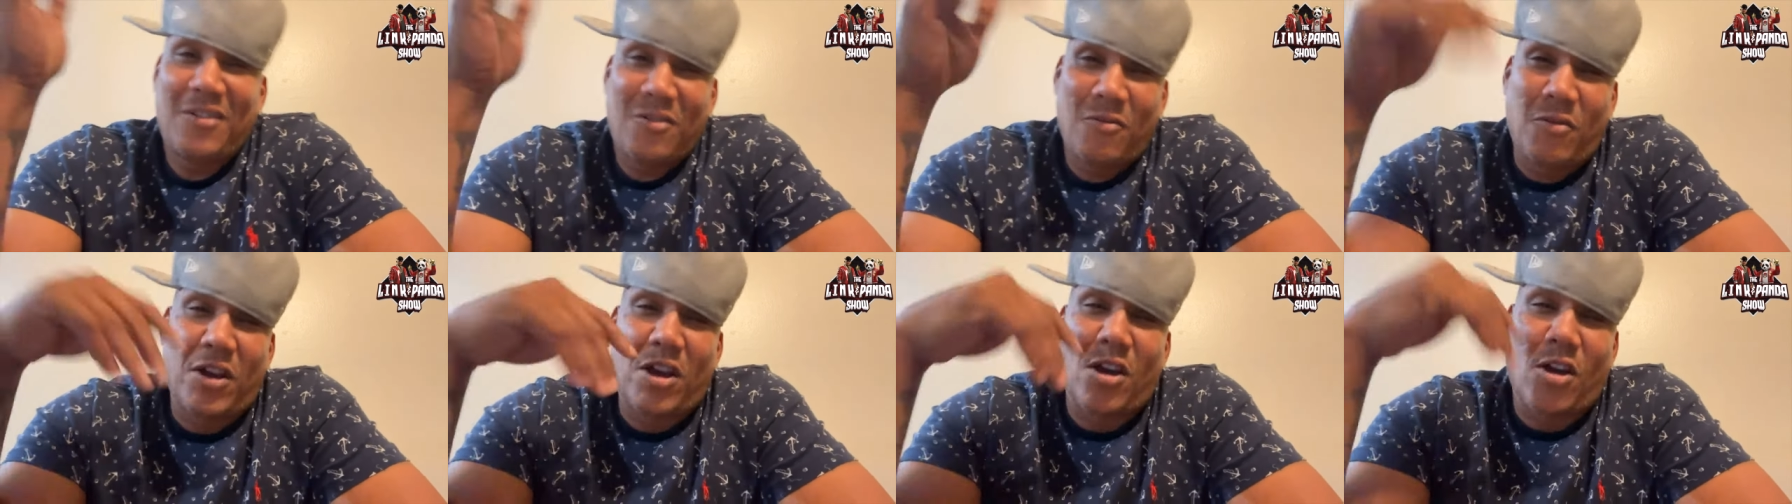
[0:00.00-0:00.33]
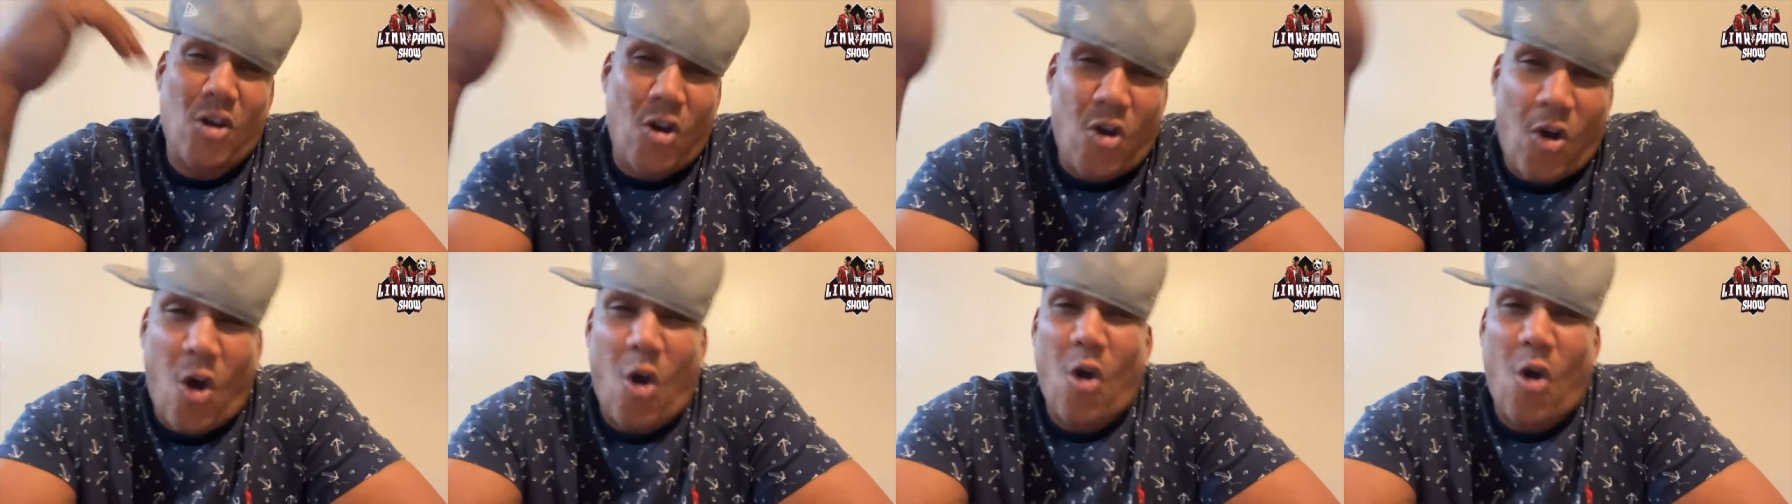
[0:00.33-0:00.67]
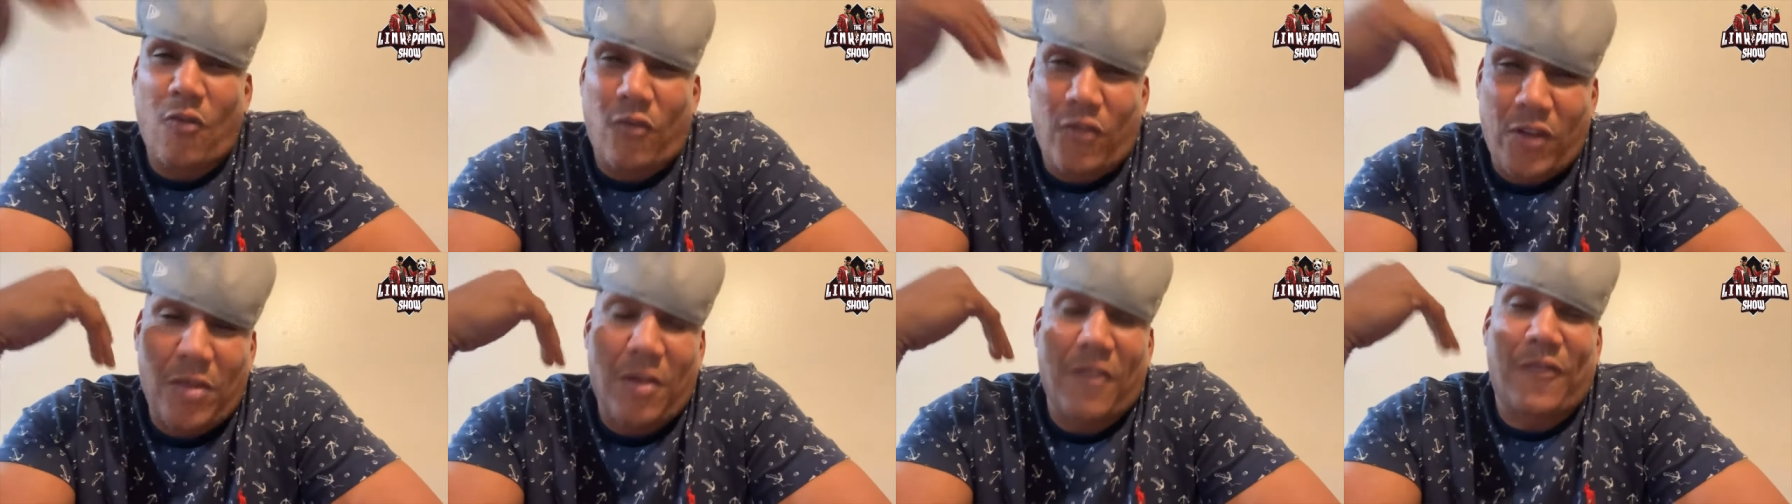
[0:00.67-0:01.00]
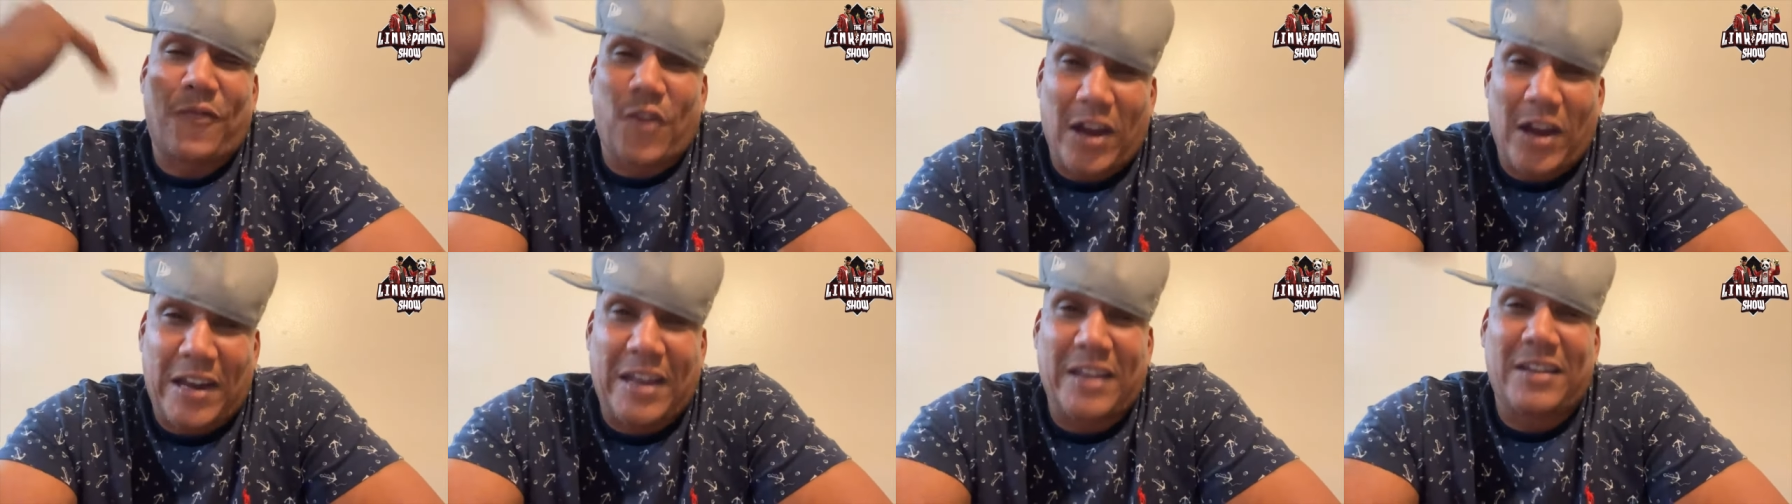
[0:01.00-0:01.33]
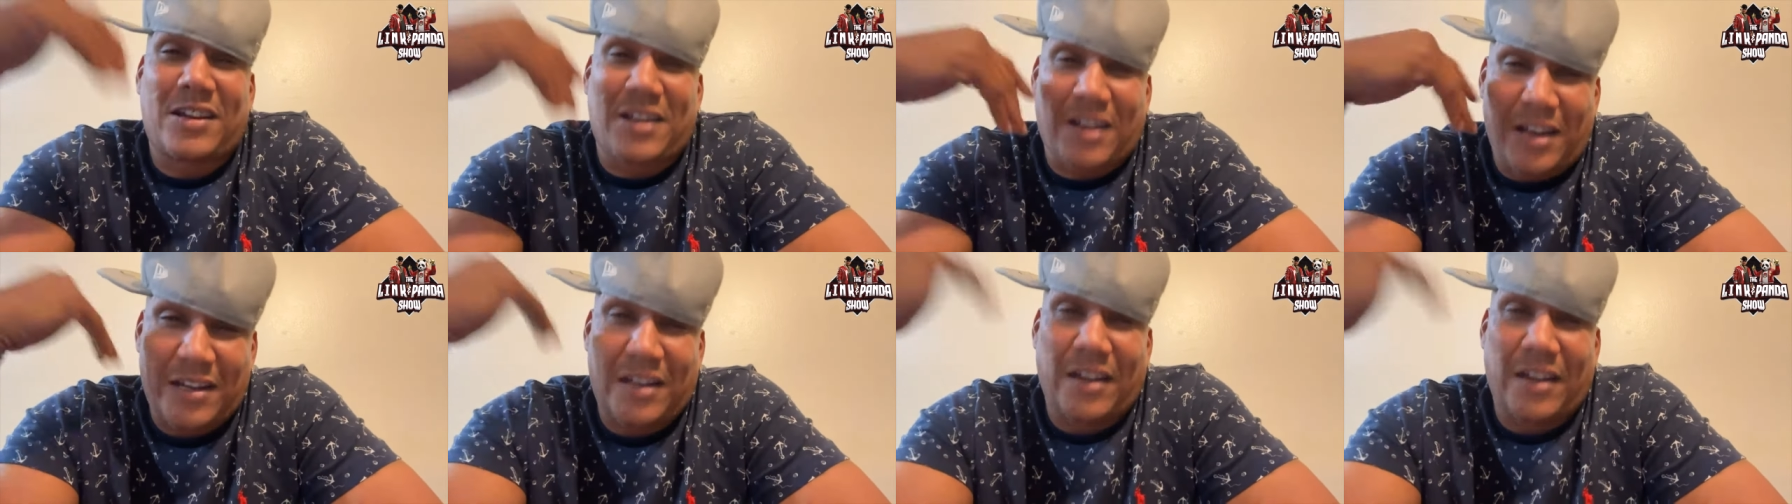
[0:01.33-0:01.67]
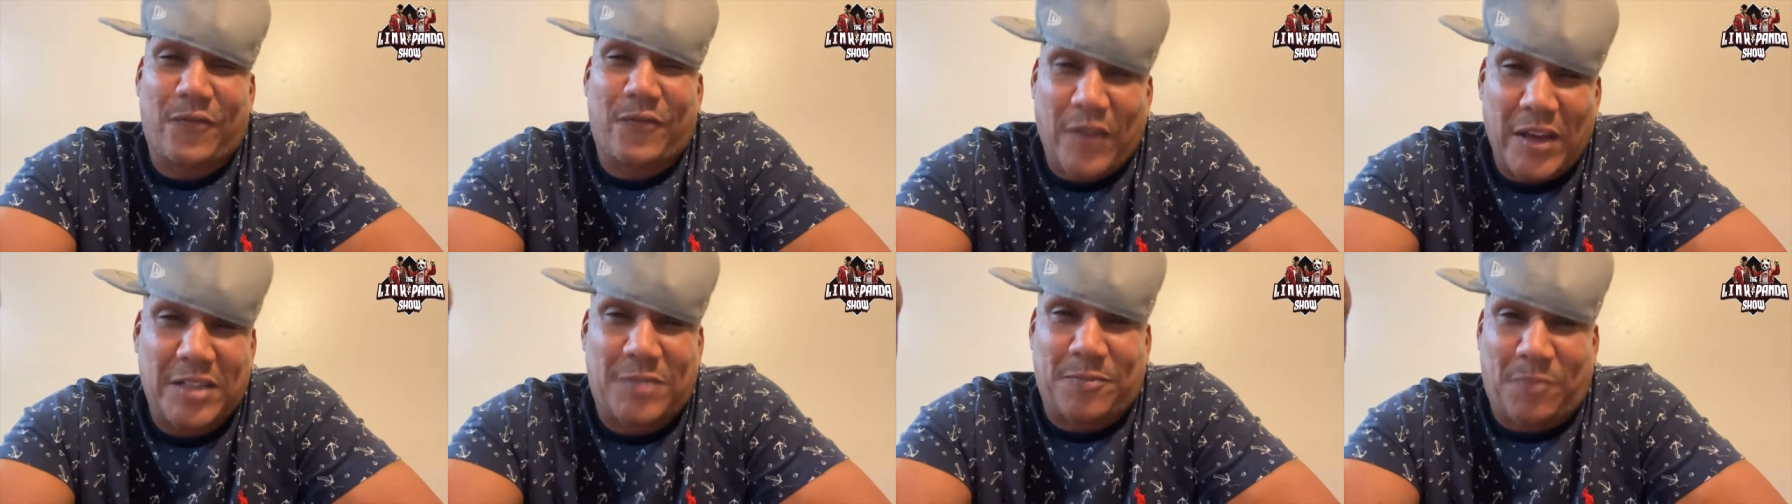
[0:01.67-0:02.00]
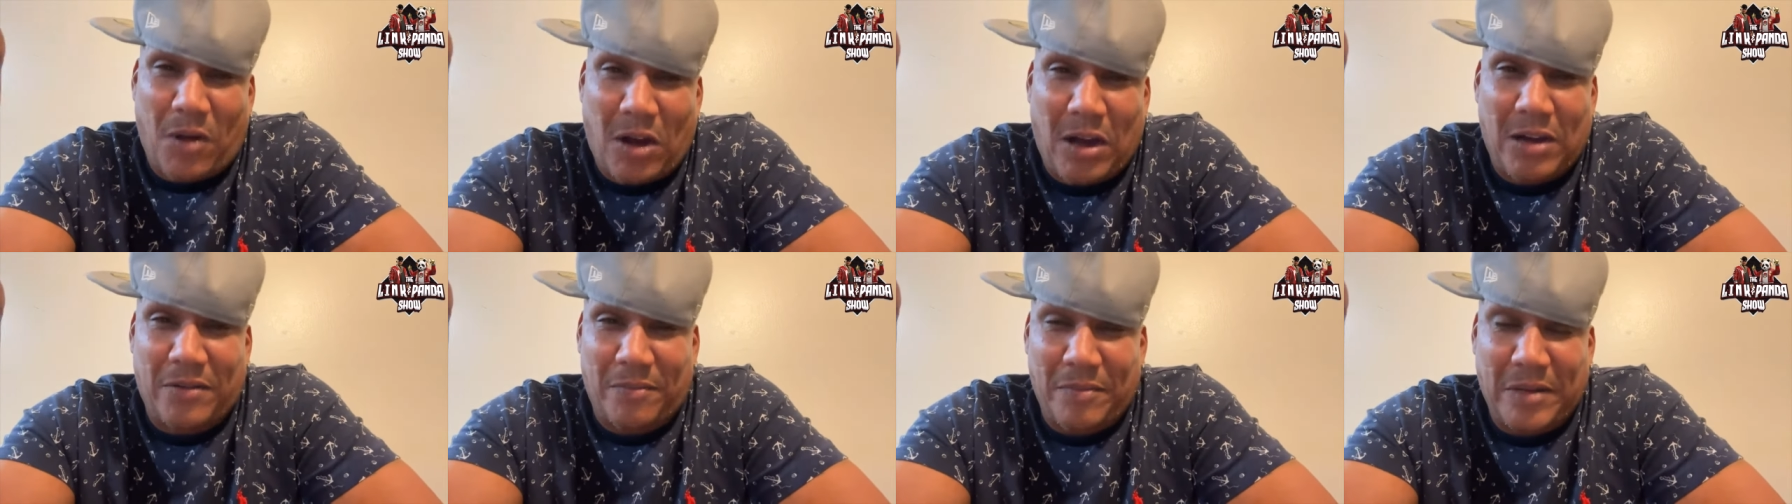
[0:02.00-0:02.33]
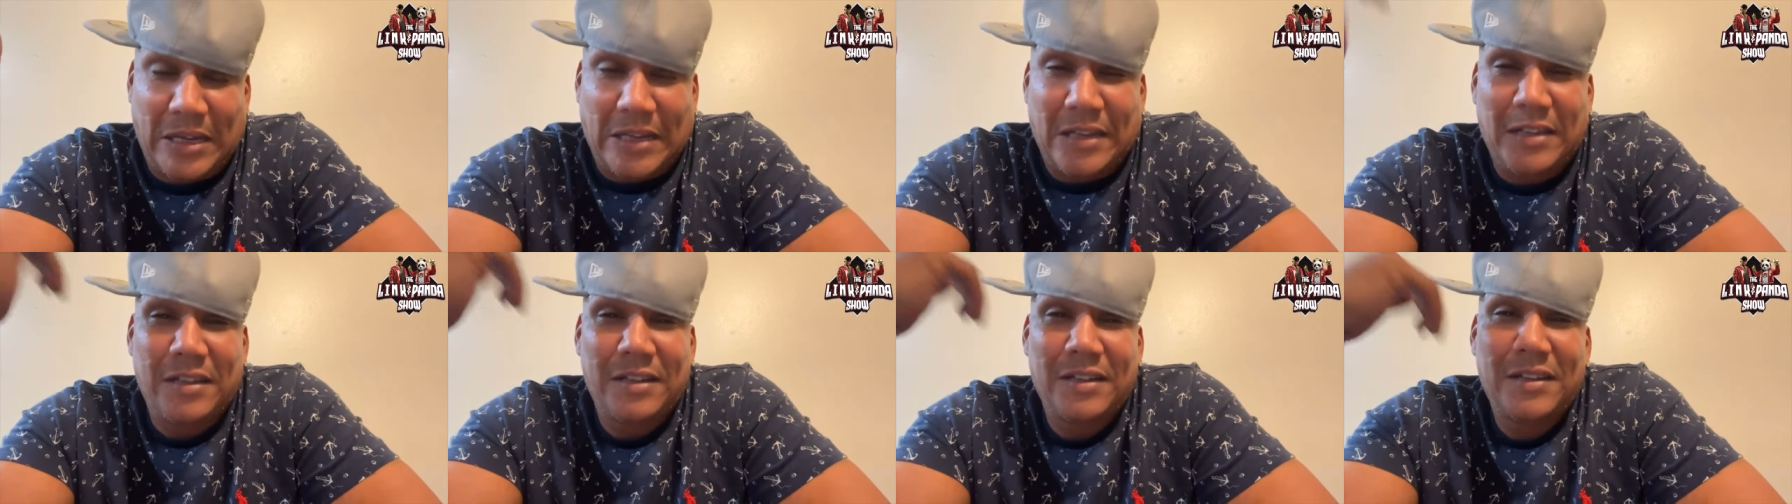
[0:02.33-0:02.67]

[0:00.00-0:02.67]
we're gonna go over the fucking cutting the face part of me.